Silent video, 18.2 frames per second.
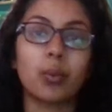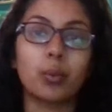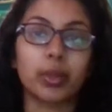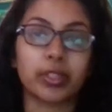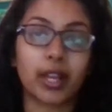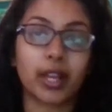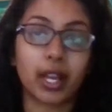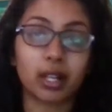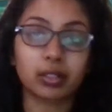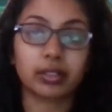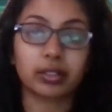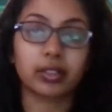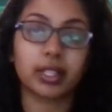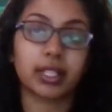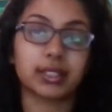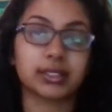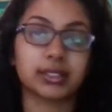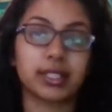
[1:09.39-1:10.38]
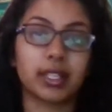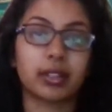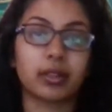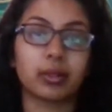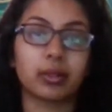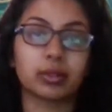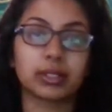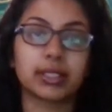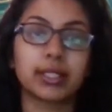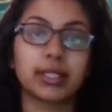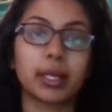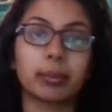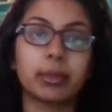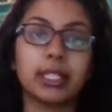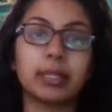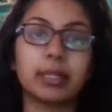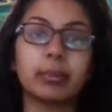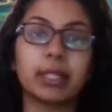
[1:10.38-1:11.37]
without the SA holding
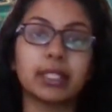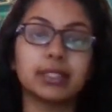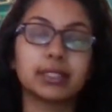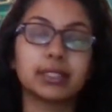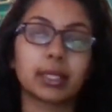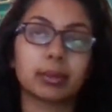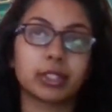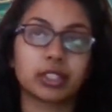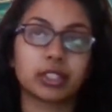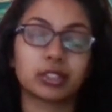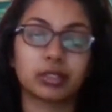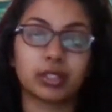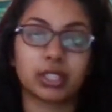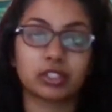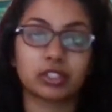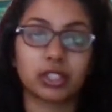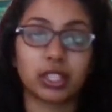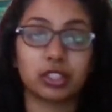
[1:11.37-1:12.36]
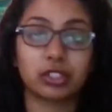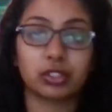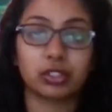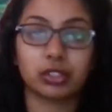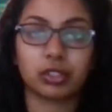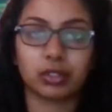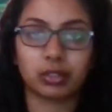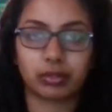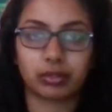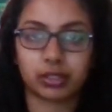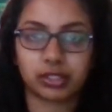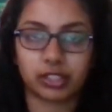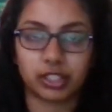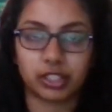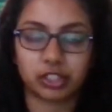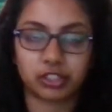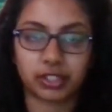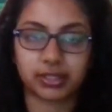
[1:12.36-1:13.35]
company being subject to exchange control
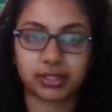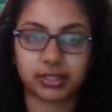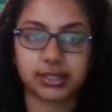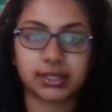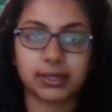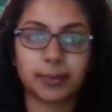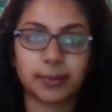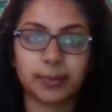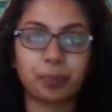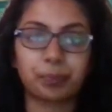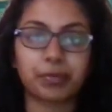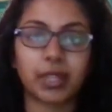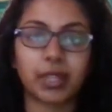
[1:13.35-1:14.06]
restrictions.